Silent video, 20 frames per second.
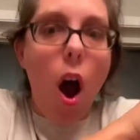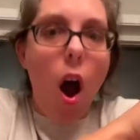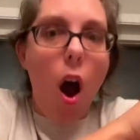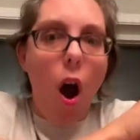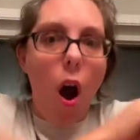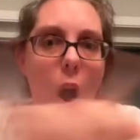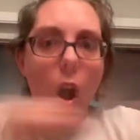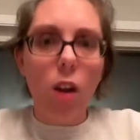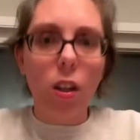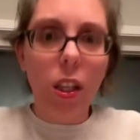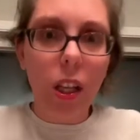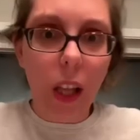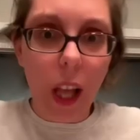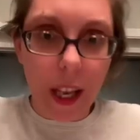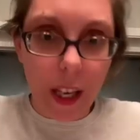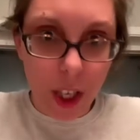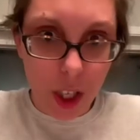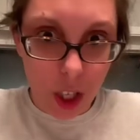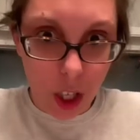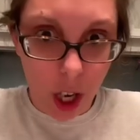all the
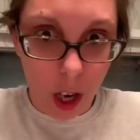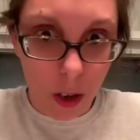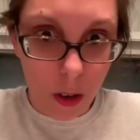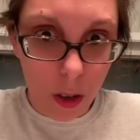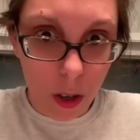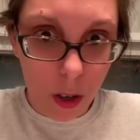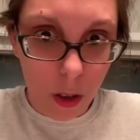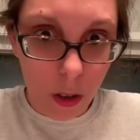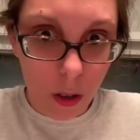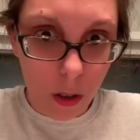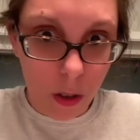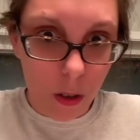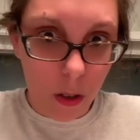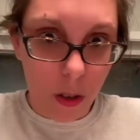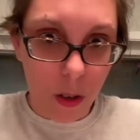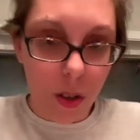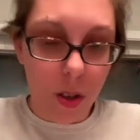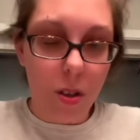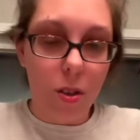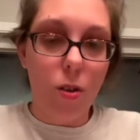light is shared.
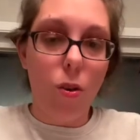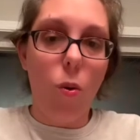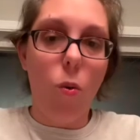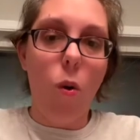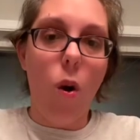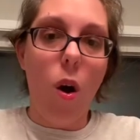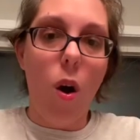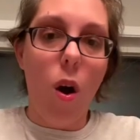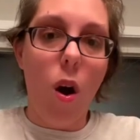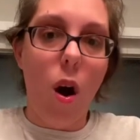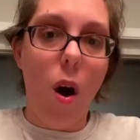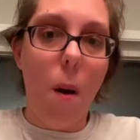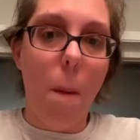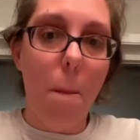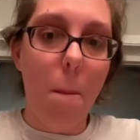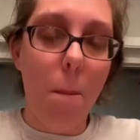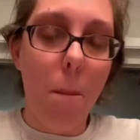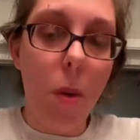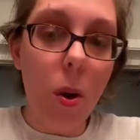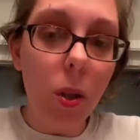So
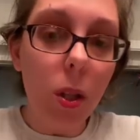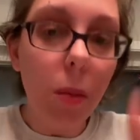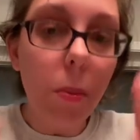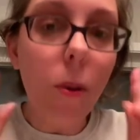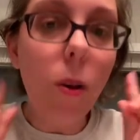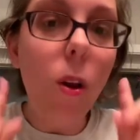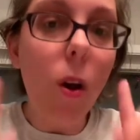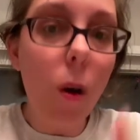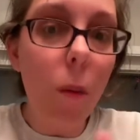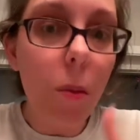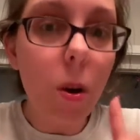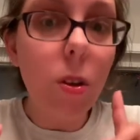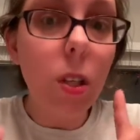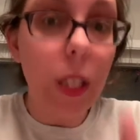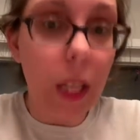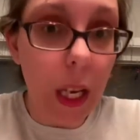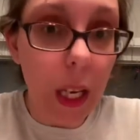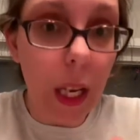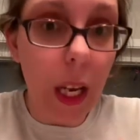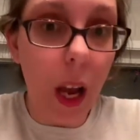multiple
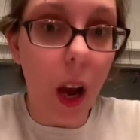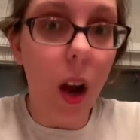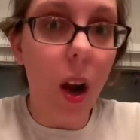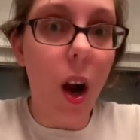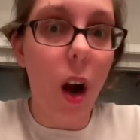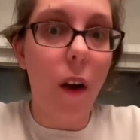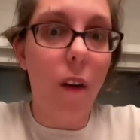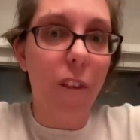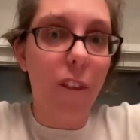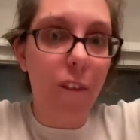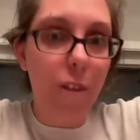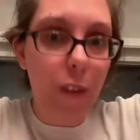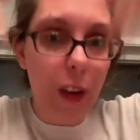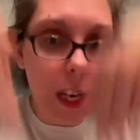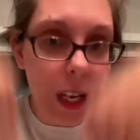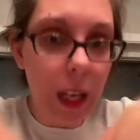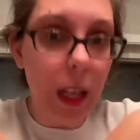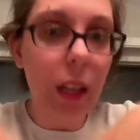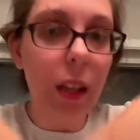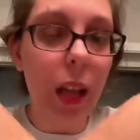ommatidia are
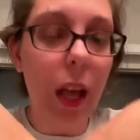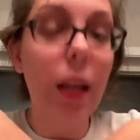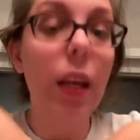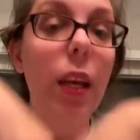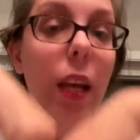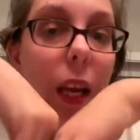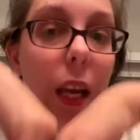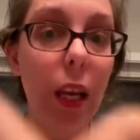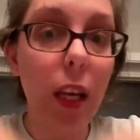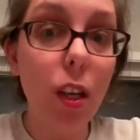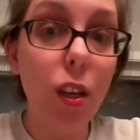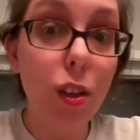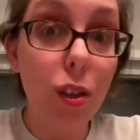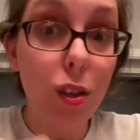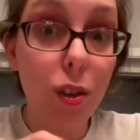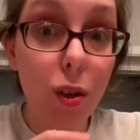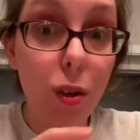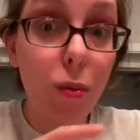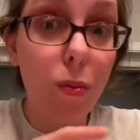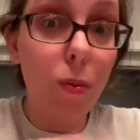feeding light
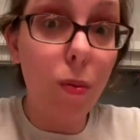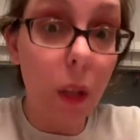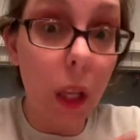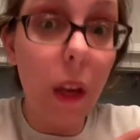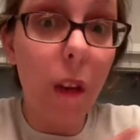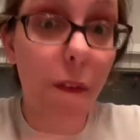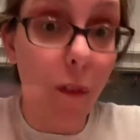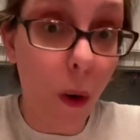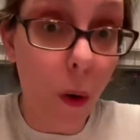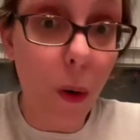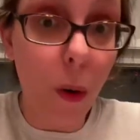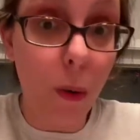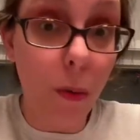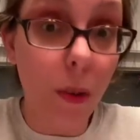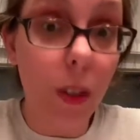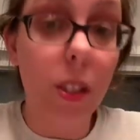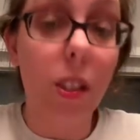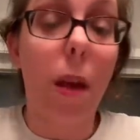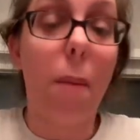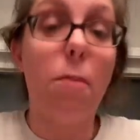into the
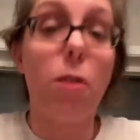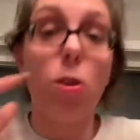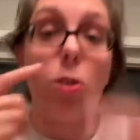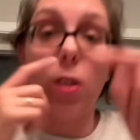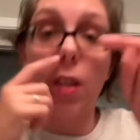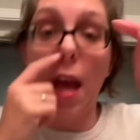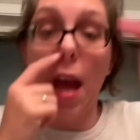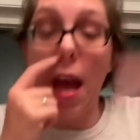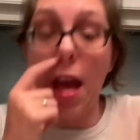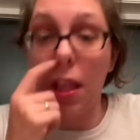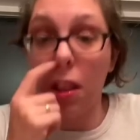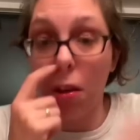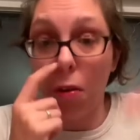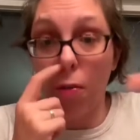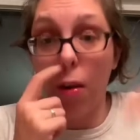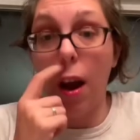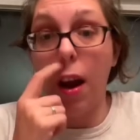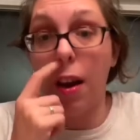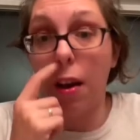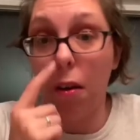photoreceptors and the
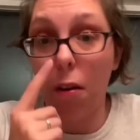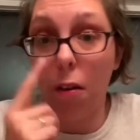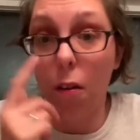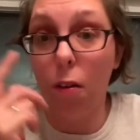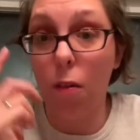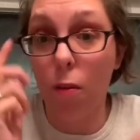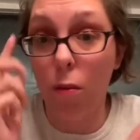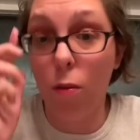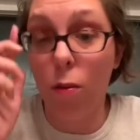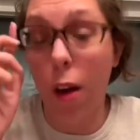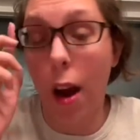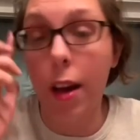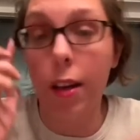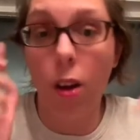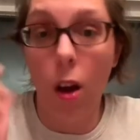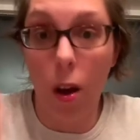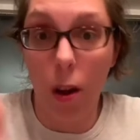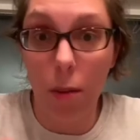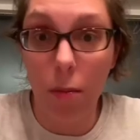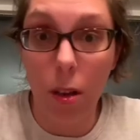right,
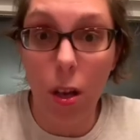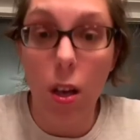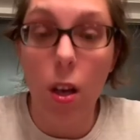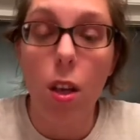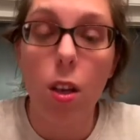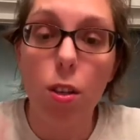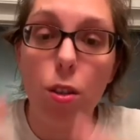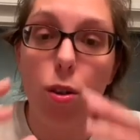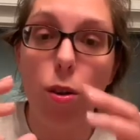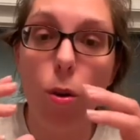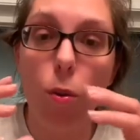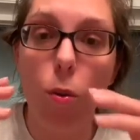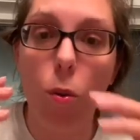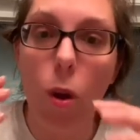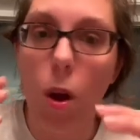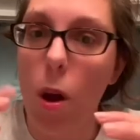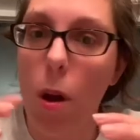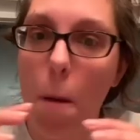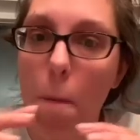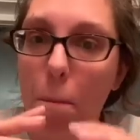on. So
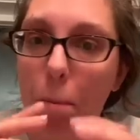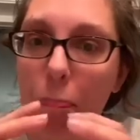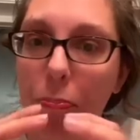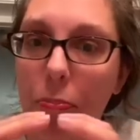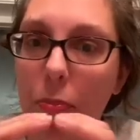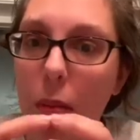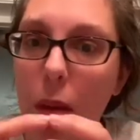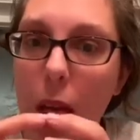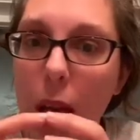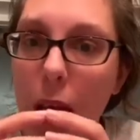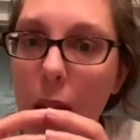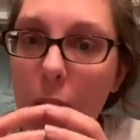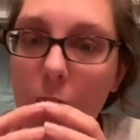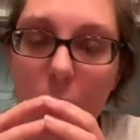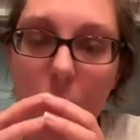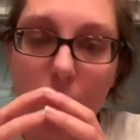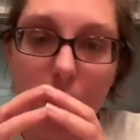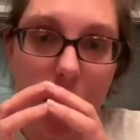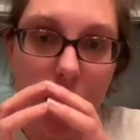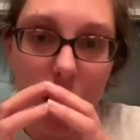it
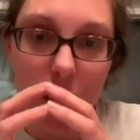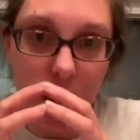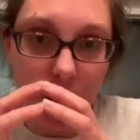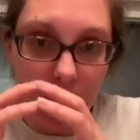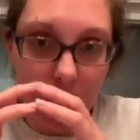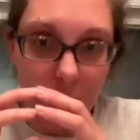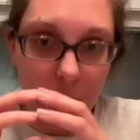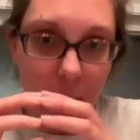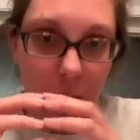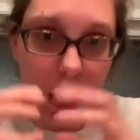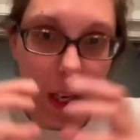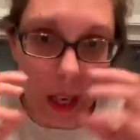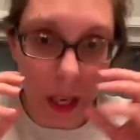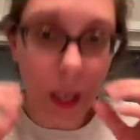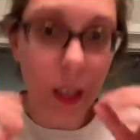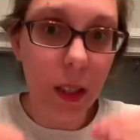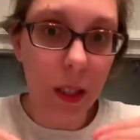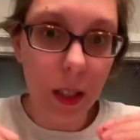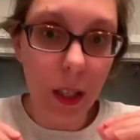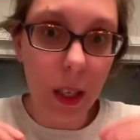is basically the
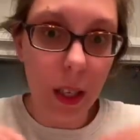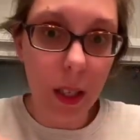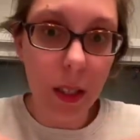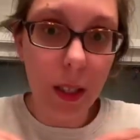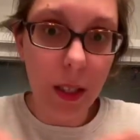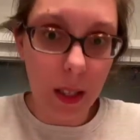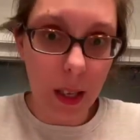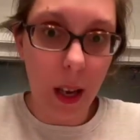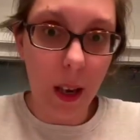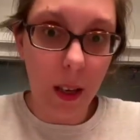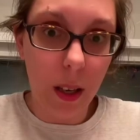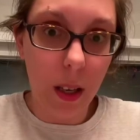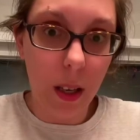in,